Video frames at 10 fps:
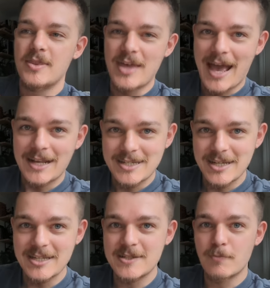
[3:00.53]
That
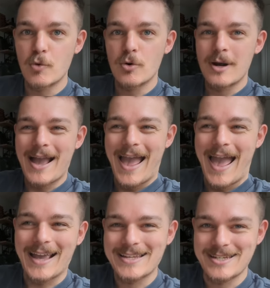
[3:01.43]
is more
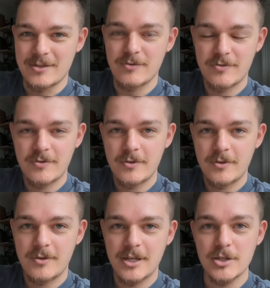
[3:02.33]
active
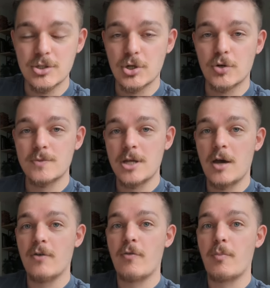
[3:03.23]
in terms
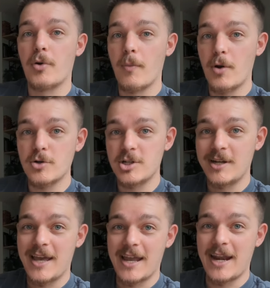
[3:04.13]
of
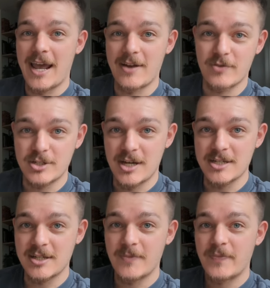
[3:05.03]
promotion and
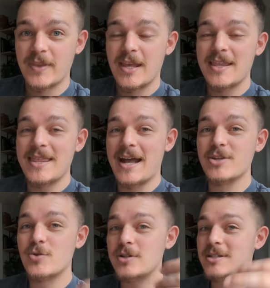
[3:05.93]
advertising. That
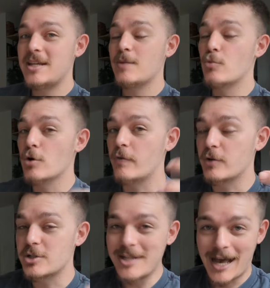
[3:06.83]
is going to take more of
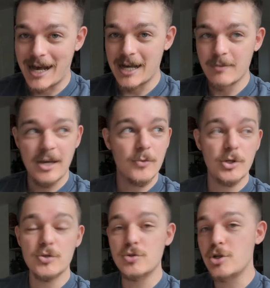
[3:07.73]
your time. And
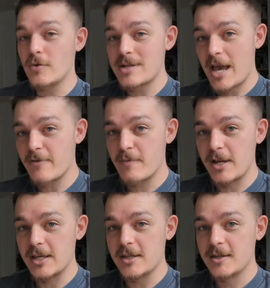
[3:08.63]
when you don't have
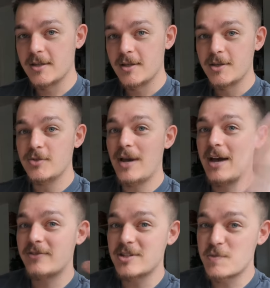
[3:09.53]
money, you
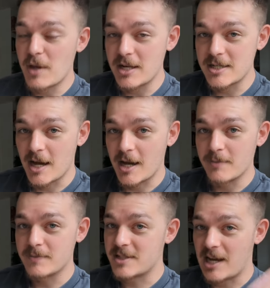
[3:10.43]
have to spend
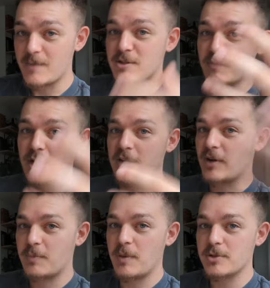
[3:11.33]
time. Time is money,
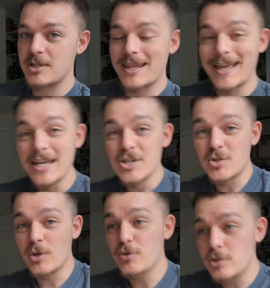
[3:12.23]
right? People say that.
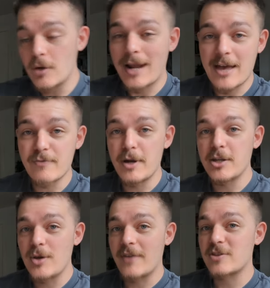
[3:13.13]
So when you don't have
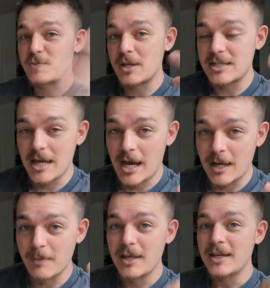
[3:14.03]
money, you have to spend
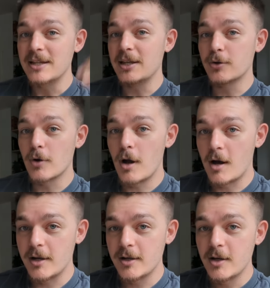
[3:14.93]
time. Later
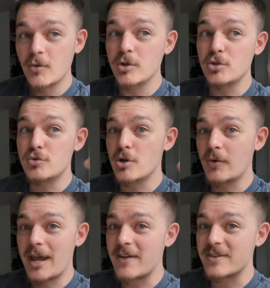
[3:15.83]
on, when you
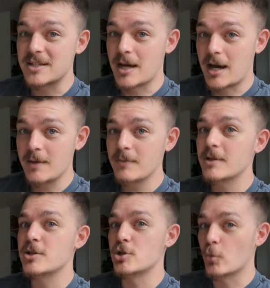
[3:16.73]
don't have the time
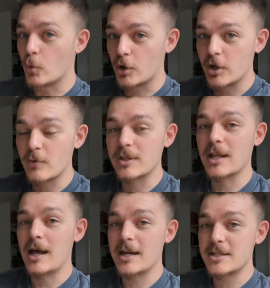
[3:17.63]
because you're working with
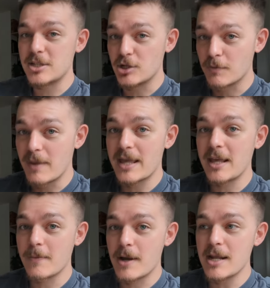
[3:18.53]
clients and you're
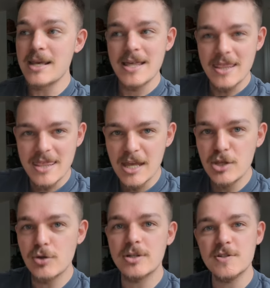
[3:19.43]
making money,
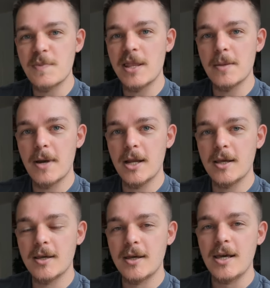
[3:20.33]
then you can spend the money